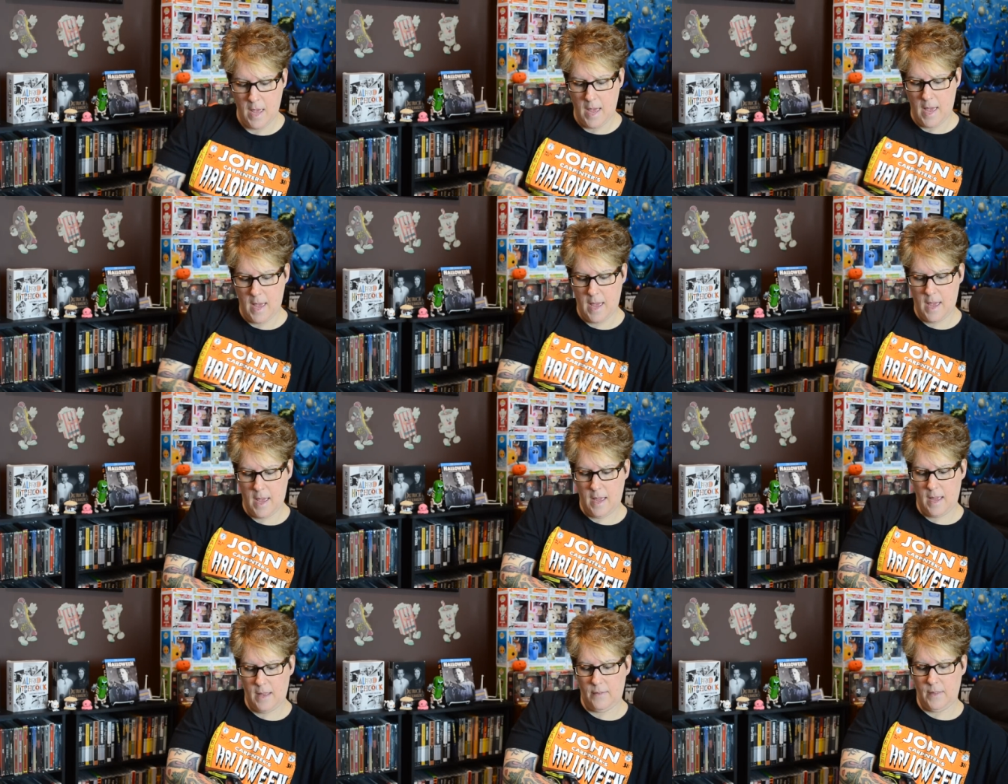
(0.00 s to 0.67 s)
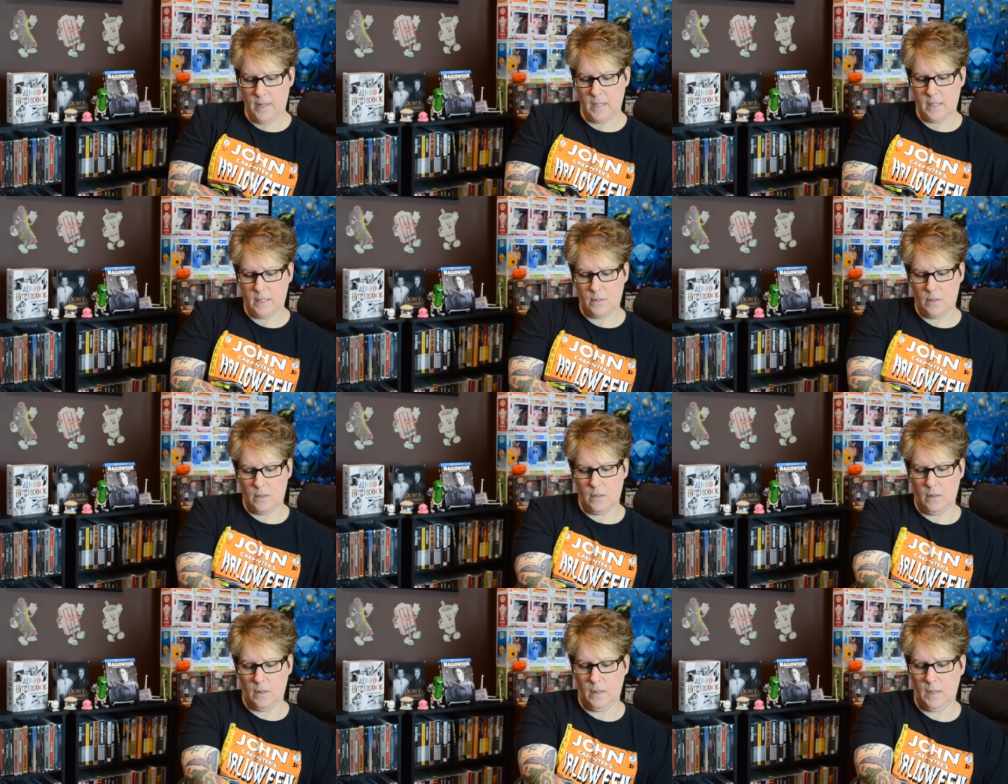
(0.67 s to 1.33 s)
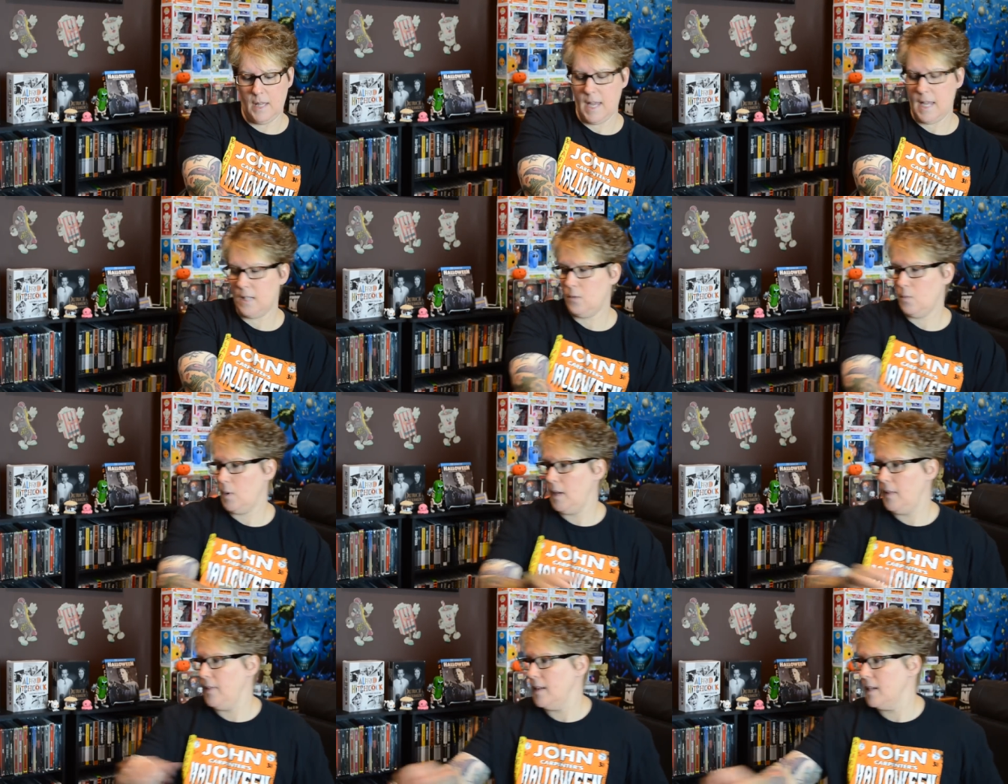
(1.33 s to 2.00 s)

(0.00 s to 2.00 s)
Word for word: And this last one in